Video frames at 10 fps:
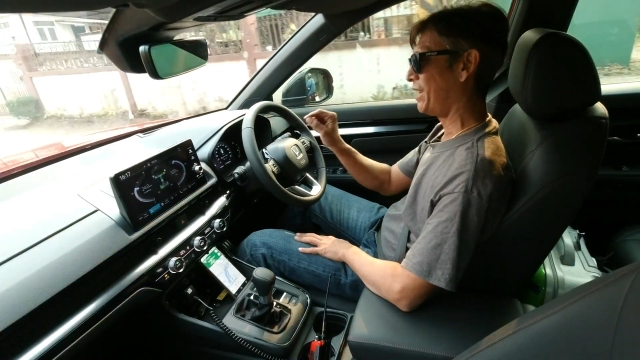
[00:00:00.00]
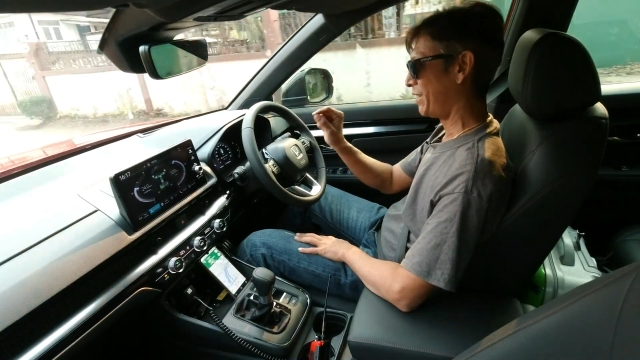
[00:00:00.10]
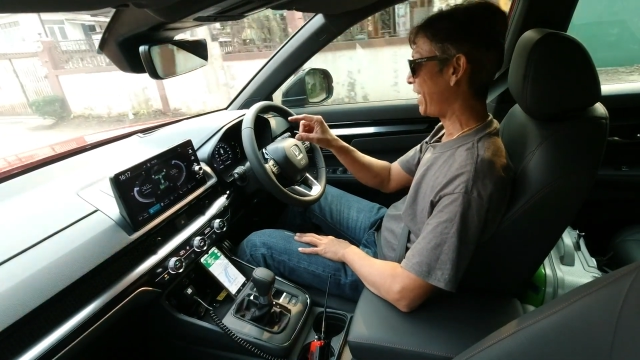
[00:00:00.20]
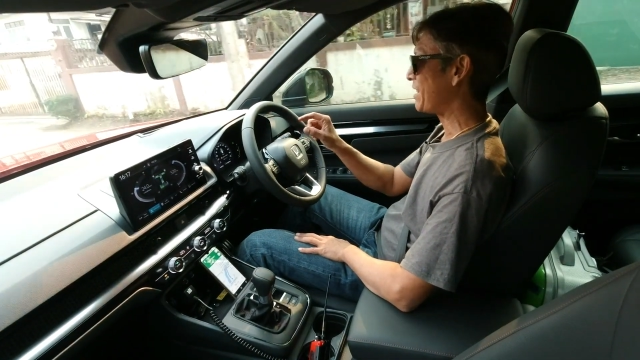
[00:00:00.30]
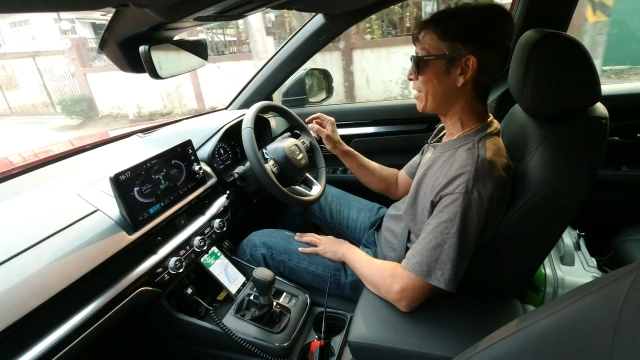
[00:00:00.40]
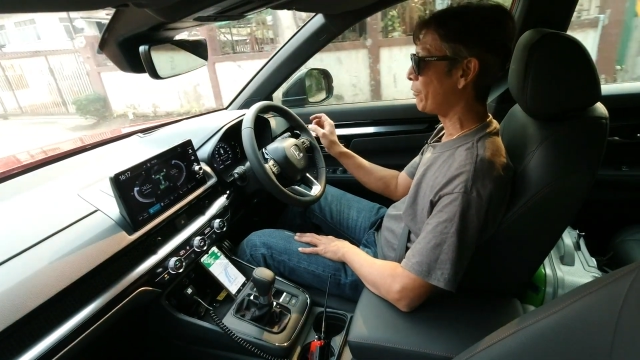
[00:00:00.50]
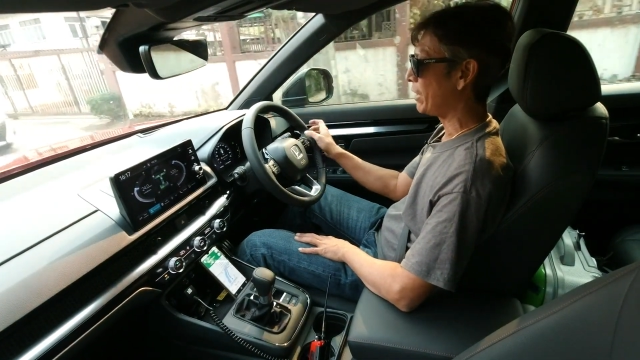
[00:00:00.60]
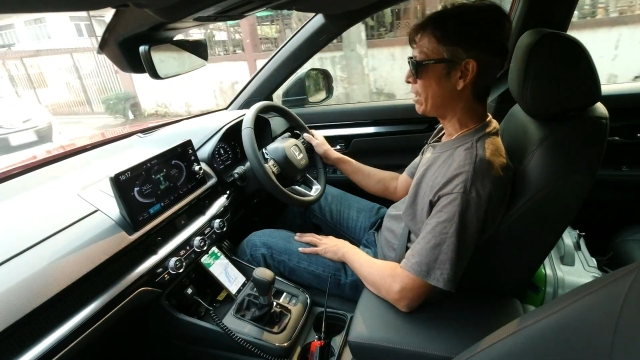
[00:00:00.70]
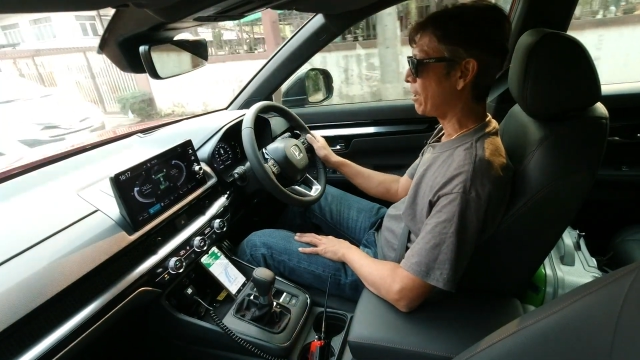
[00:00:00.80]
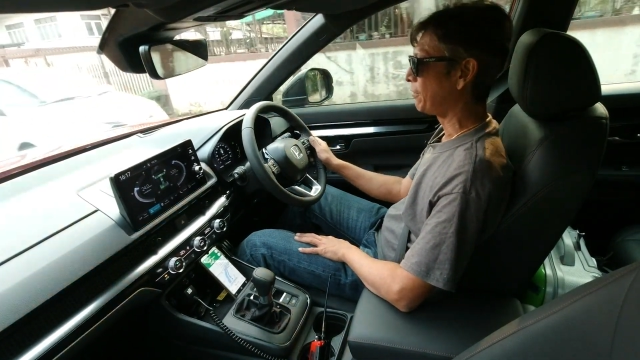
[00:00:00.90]
it lights up
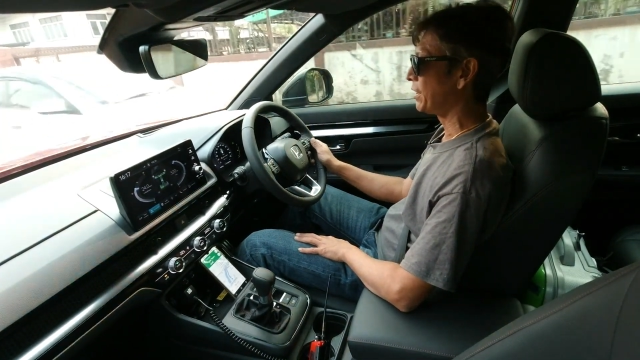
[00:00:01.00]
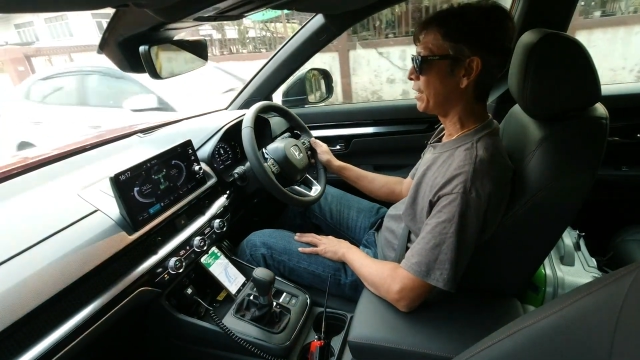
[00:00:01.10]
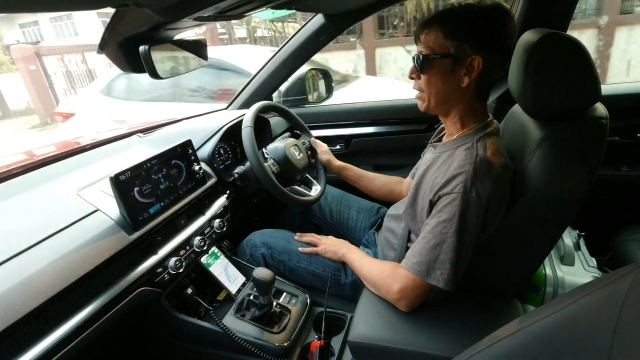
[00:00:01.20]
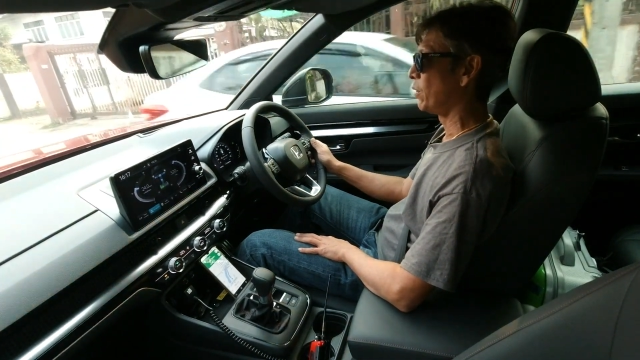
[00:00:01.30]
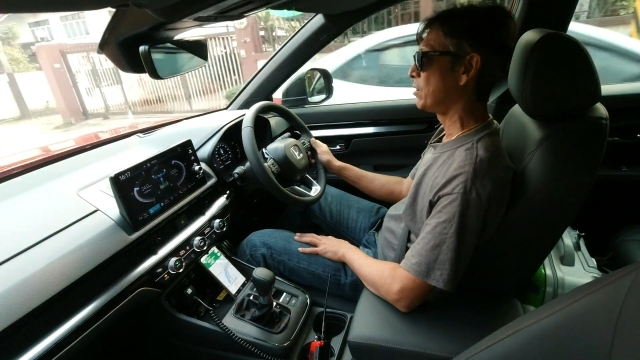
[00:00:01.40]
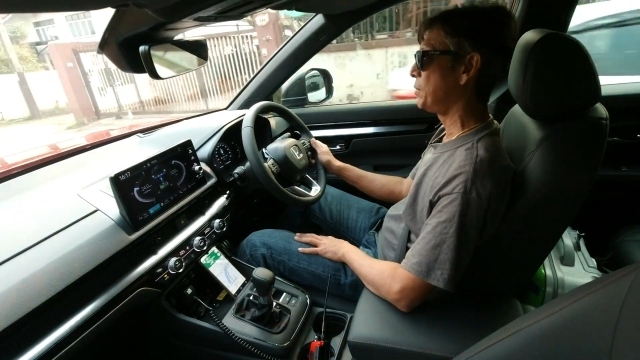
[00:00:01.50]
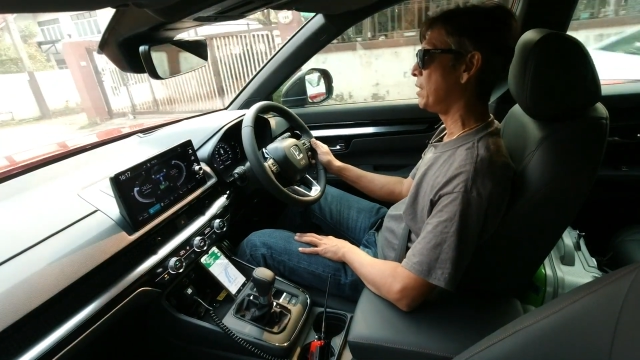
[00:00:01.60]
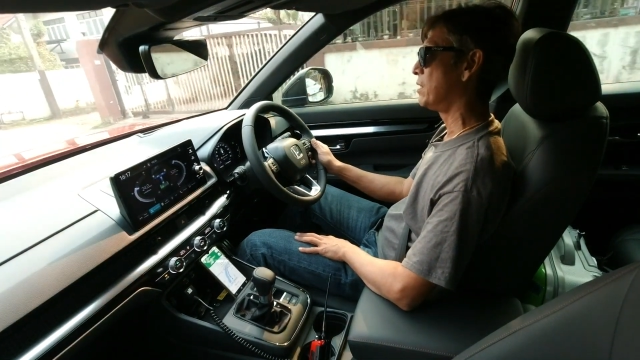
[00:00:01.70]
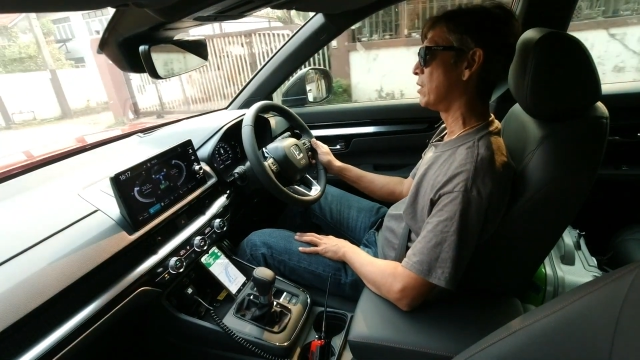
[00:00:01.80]
very often at low speed.